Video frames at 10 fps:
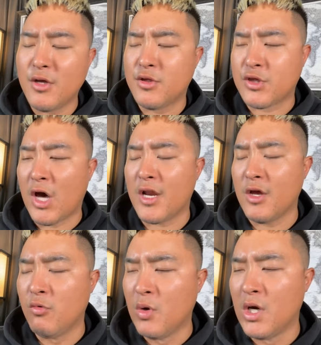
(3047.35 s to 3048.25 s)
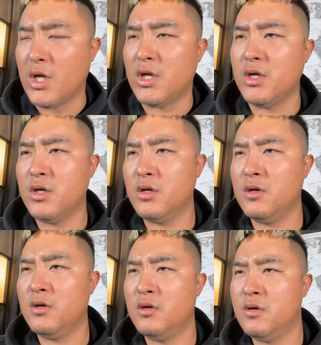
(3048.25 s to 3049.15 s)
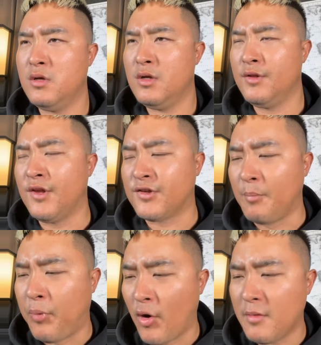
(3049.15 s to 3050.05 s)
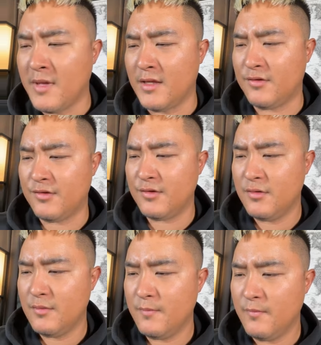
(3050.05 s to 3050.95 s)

you thought it would. Disappointments